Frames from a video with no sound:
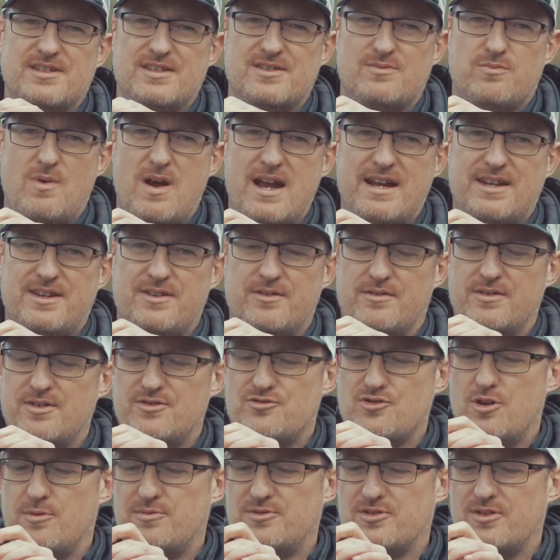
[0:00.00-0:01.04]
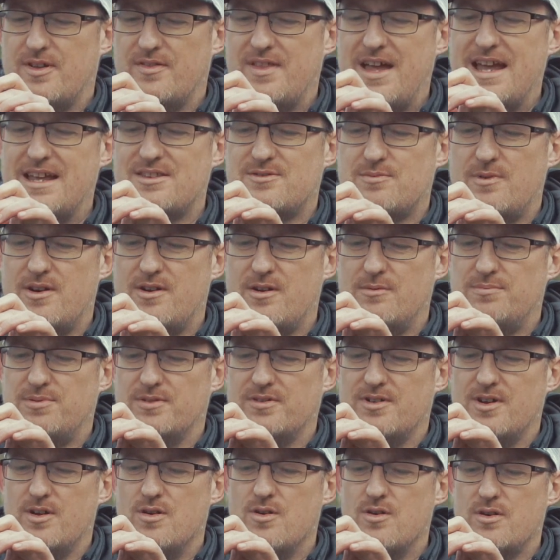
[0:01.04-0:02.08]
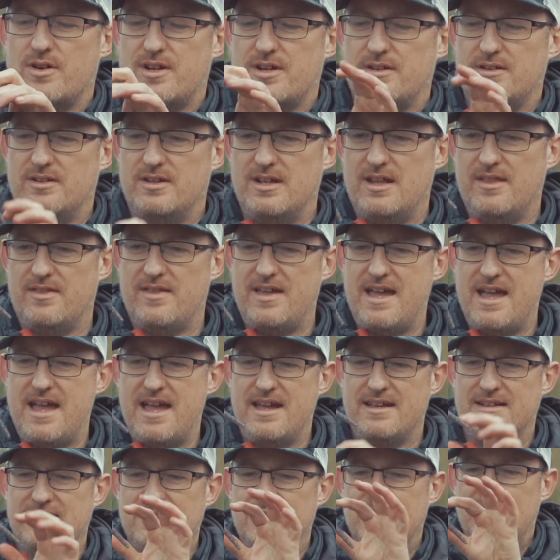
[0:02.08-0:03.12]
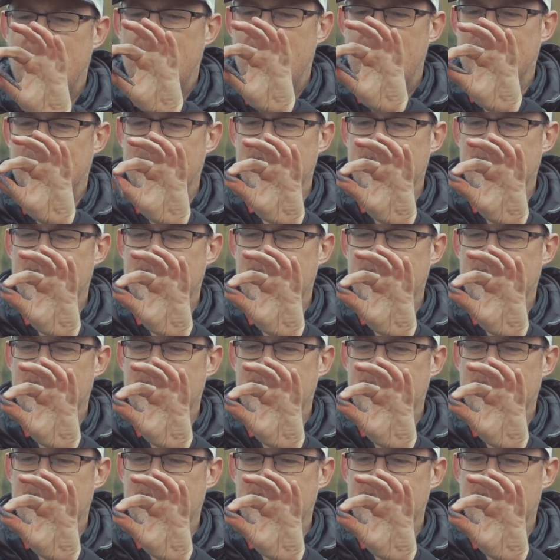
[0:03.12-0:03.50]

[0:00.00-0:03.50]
this wacky on a drop shot, that is where I put the hook there, and